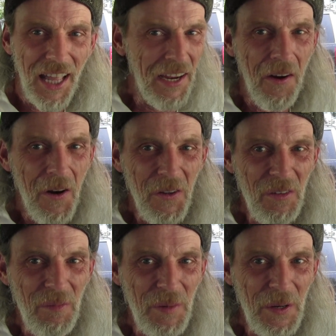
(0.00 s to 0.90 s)
Like all of
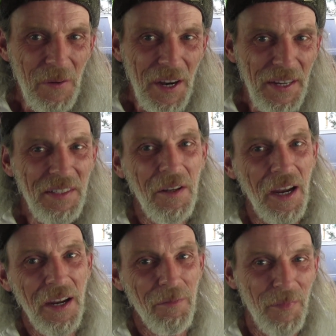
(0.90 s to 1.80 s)
them do, right?
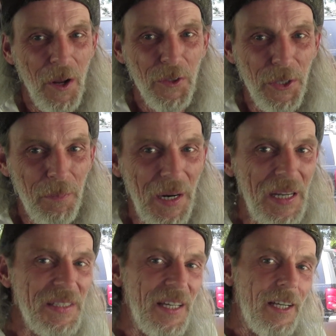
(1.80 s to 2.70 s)
No
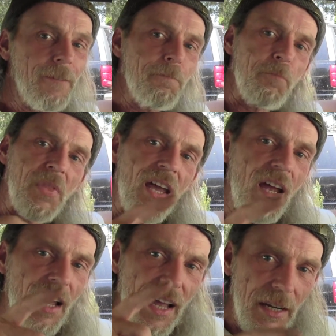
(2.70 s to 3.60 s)
surprise there.
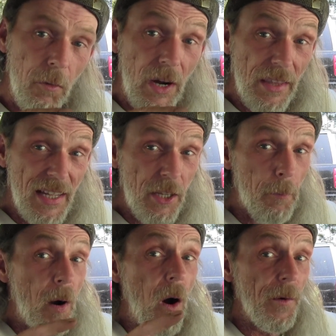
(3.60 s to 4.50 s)
Anyway, that's a
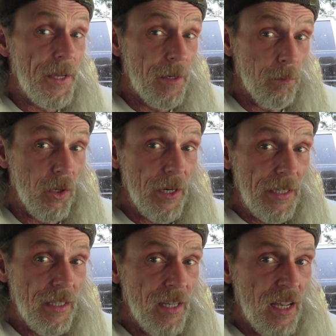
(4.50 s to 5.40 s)
parking
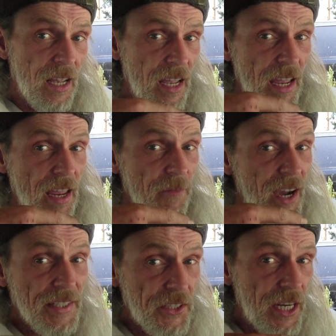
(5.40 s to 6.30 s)
brake. If
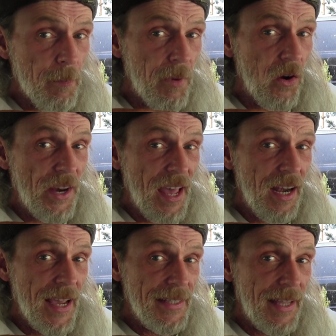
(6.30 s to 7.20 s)
I step on that
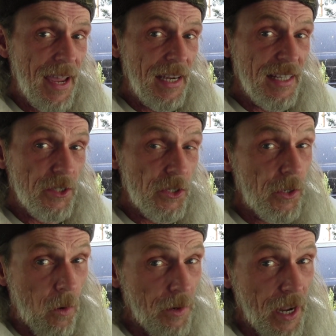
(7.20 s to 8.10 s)
like that, as it's
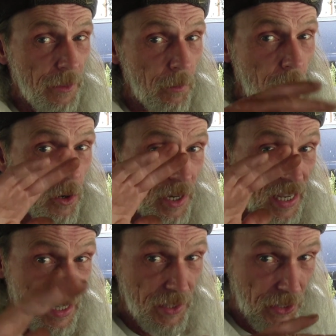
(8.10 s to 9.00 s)
going down the road
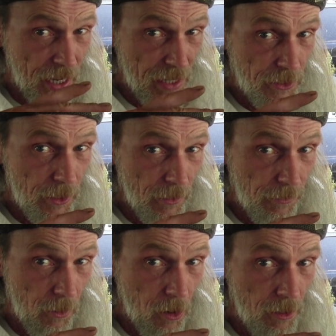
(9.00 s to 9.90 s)
and it stays to the
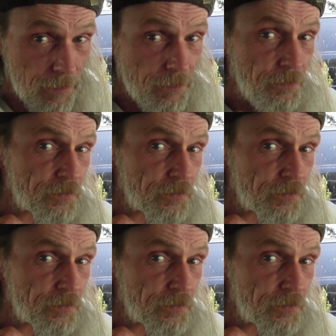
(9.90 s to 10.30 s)
floor,